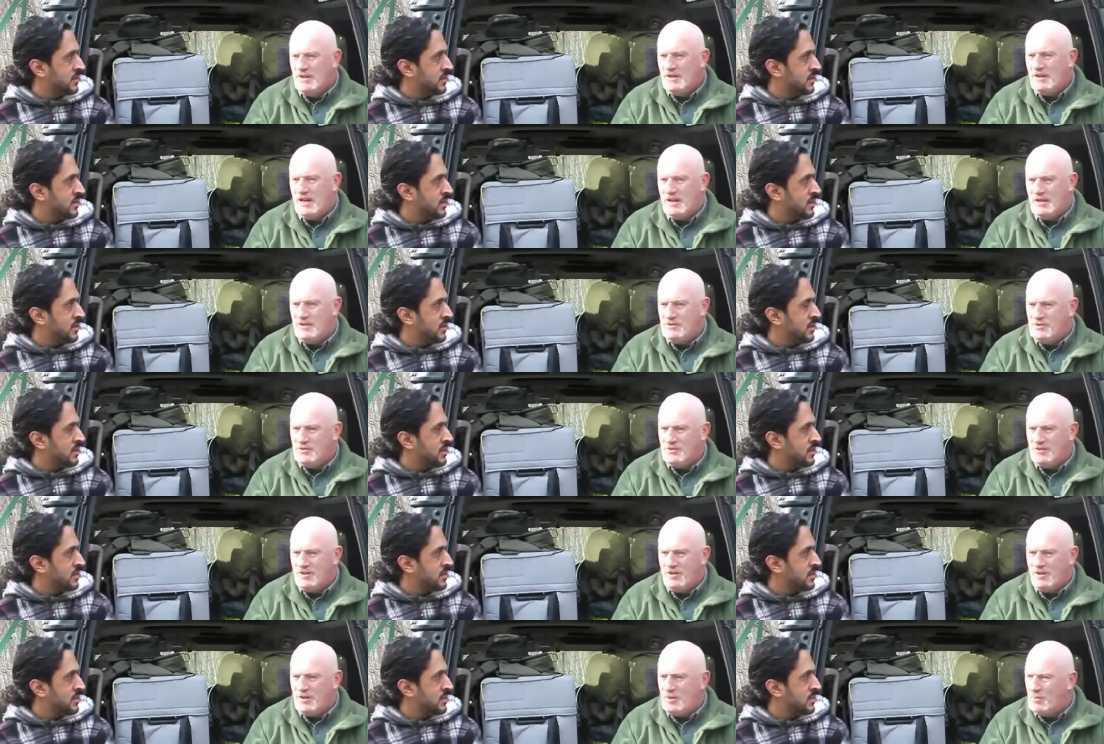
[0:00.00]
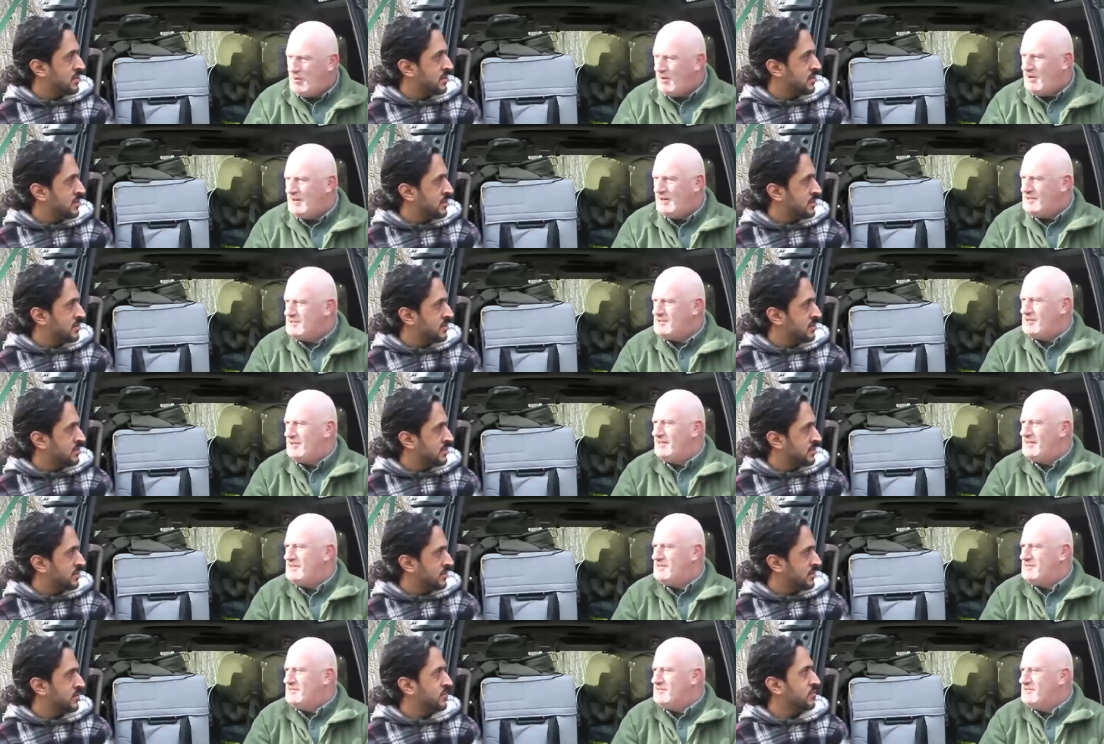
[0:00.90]
Speaker 1: getting your glider pilot's
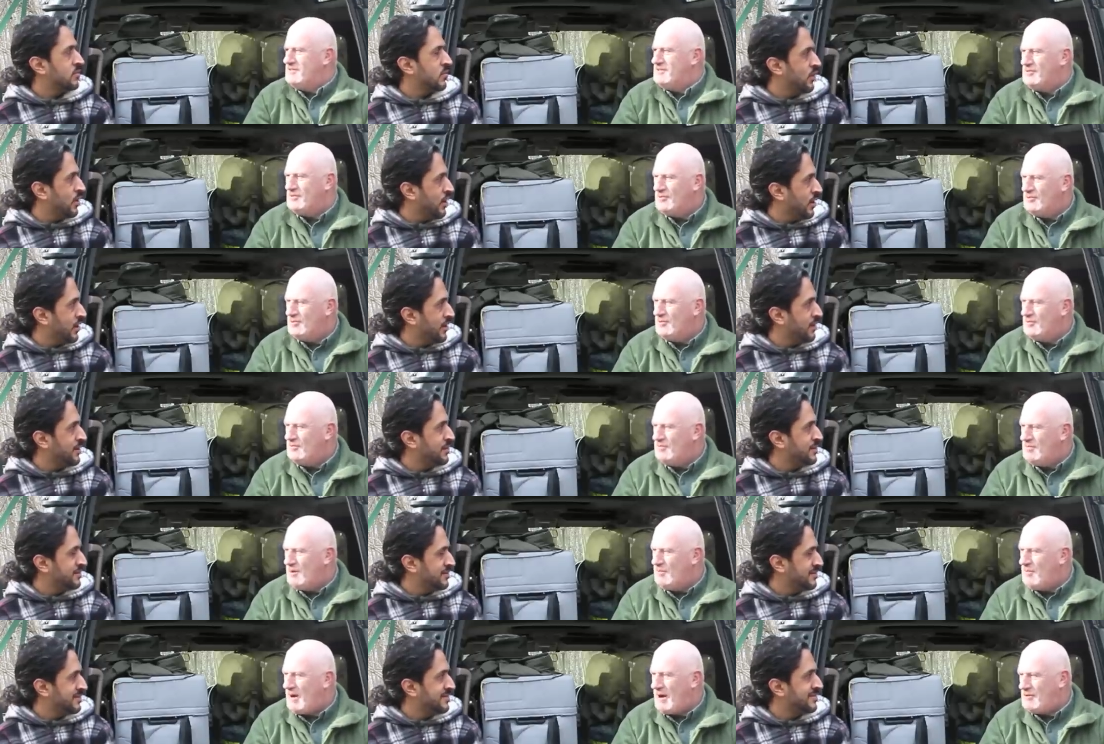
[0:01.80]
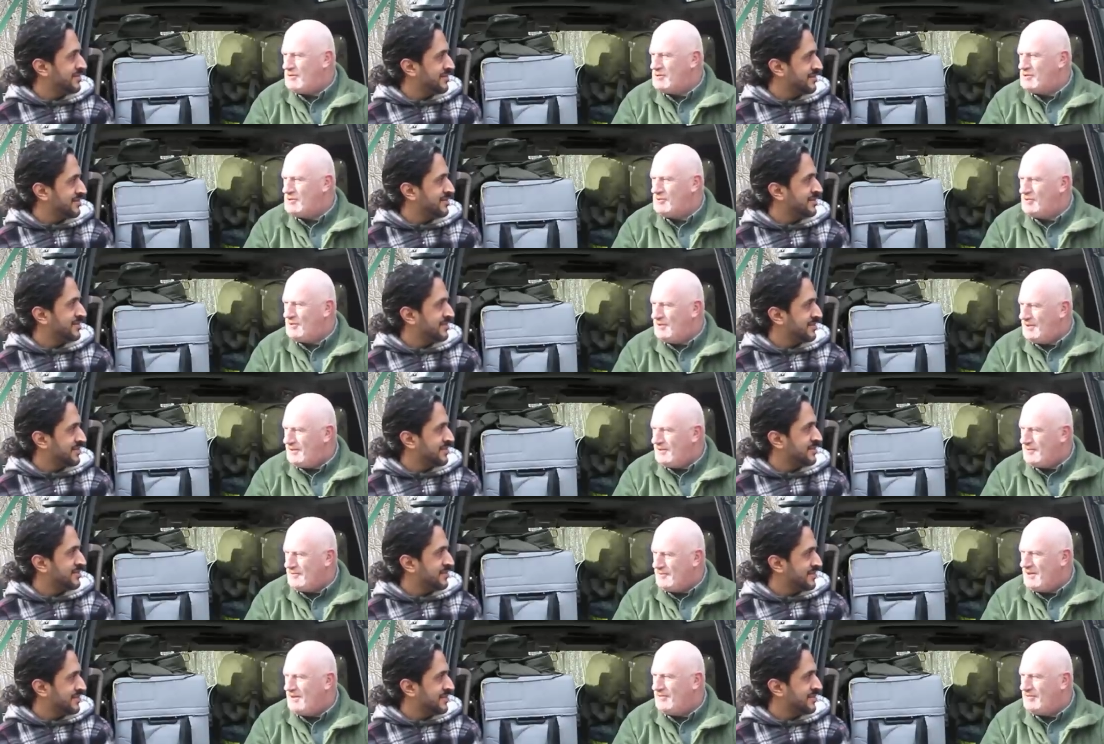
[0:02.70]
license or a bit of parachuting,
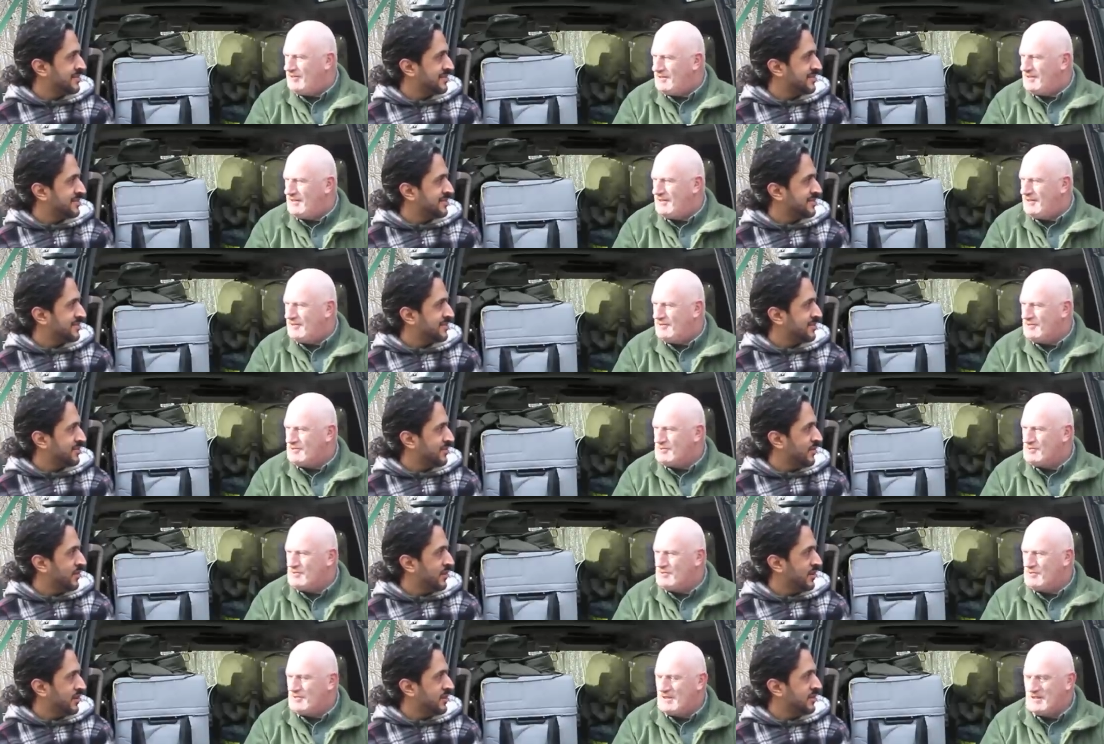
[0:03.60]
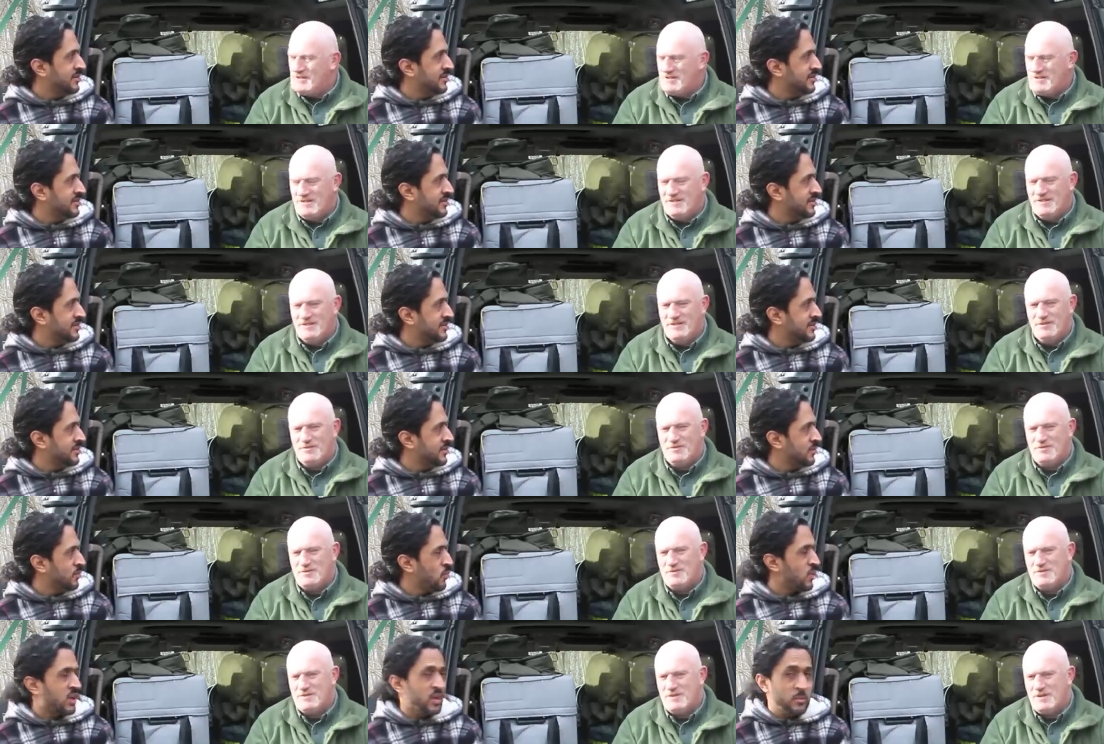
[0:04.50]
whatever. You know, I was always.
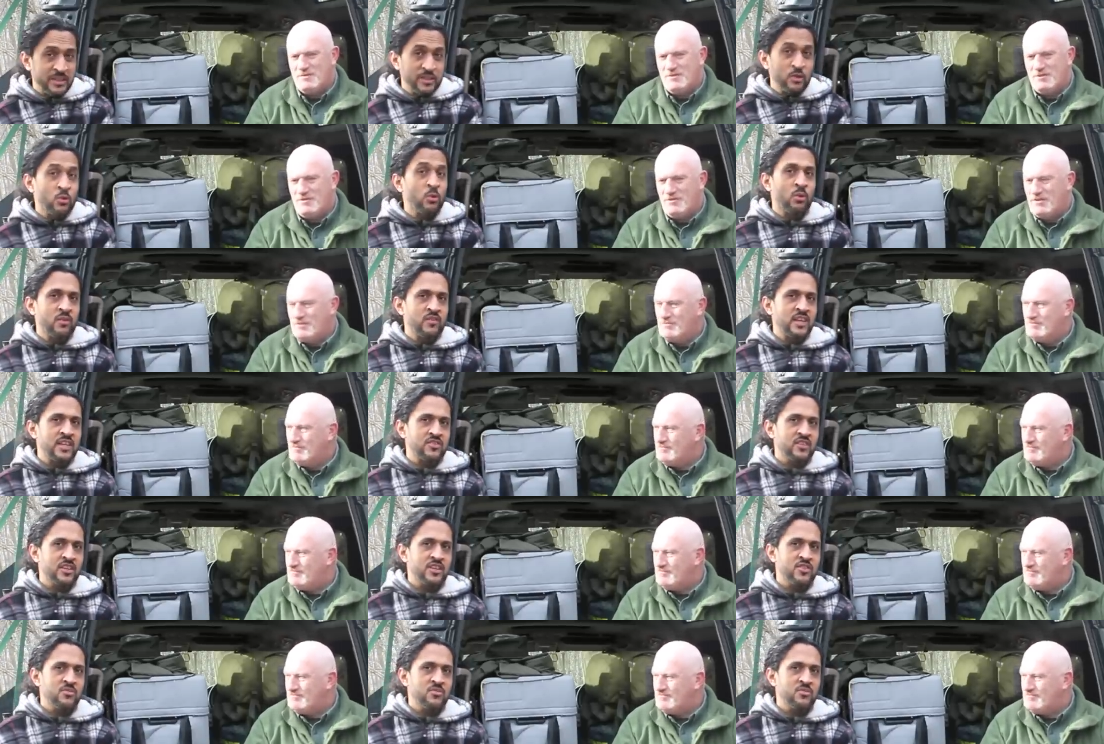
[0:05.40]
We're going to be doing all of that today